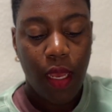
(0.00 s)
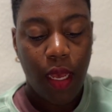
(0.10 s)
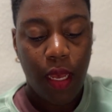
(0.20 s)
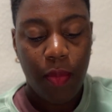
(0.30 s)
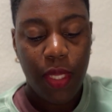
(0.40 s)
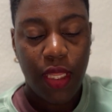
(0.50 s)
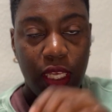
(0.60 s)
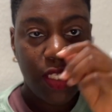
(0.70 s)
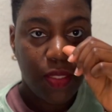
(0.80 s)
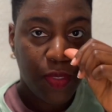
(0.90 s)
Uh, but
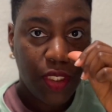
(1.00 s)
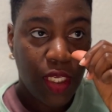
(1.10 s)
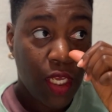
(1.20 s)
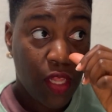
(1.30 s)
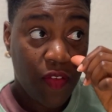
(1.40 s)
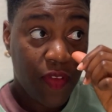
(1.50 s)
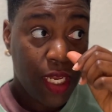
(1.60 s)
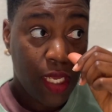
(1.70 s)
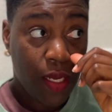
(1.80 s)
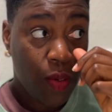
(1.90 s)
this particular
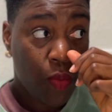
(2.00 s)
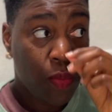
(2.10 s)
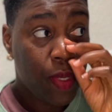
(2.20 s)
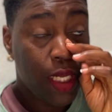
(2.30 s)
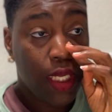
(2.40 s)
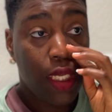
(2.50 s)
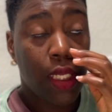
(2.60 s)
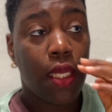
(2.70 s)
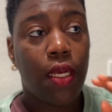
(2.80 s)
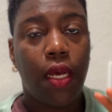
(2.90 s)
video will be
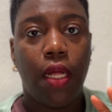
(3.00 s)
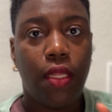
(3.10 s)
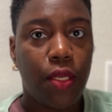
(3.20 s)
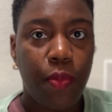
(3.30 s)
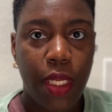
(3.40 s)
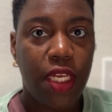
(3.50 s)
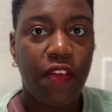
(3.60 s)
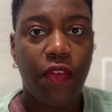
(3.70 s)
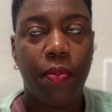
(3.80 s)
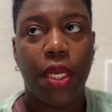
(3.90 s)
a little bit
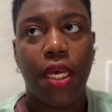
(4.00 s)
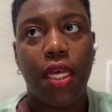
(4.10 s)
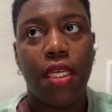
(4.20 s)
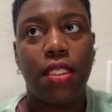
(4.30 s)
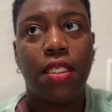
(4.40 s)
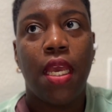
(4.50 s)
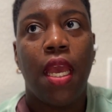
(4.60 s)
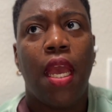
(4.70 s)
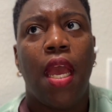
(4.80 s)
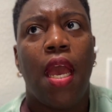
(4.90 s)
different because
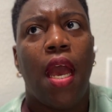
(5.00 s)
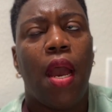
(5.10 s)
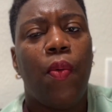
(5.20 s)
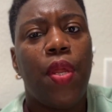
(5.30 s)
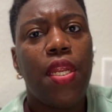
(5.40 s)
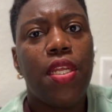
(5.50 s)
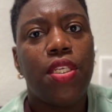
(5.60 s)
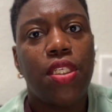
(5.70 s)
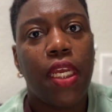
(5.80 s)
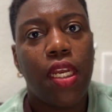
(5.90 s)
I wanted to
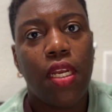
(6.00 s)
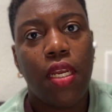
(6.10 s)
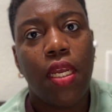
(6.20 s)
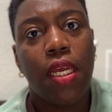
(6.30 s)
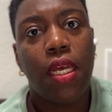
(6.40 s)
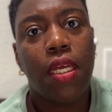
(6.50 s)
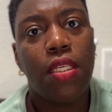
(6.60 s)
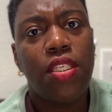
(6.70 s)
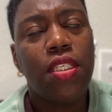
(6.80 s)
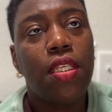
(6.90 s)
share
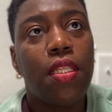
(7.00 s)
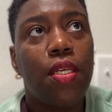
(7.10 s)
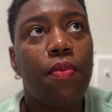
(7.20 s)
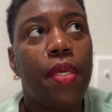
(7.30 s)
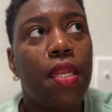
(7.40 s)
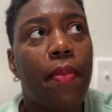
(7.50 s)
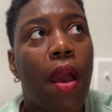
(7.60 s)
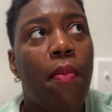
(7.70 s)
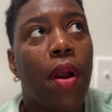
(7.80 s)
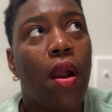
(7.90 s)
just a little bit
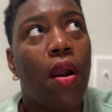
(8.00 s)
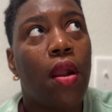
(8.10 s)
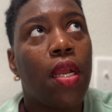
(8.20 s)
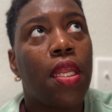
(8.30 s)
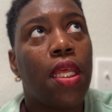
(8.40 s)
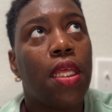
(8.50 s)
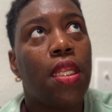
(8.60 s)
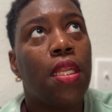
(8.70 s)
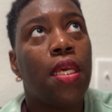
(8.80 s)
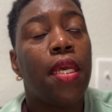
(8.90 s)
about my heart
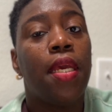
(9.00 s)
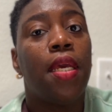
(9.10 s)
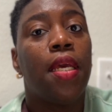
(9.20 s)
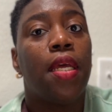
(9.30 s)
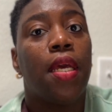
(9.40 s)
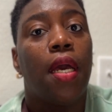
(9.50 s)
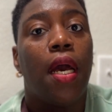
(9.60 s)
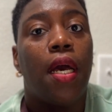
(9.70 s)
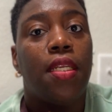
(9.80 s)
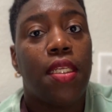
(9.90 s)
in
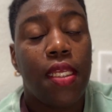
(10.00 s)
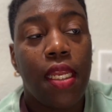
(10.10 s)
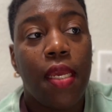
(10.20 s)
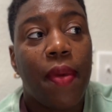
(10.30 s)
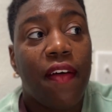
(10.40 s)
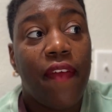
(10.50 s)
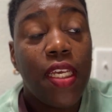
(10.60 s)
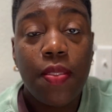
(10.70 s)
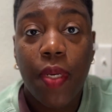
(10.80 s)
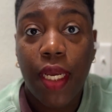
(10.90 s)
uh, deleting my
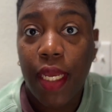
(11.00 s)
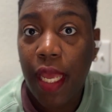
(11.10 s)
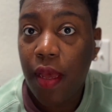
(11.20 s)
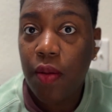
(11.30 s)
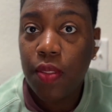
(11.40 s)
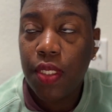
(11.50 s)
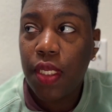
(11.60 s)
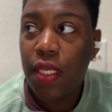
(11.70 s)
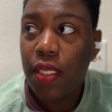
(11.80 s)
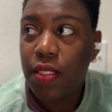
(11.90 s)
Facebook account.
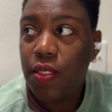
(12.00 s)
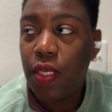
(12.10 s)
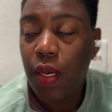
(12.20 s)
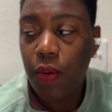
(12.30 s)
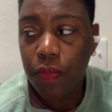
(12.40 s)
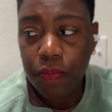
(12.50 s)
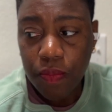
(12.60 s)
So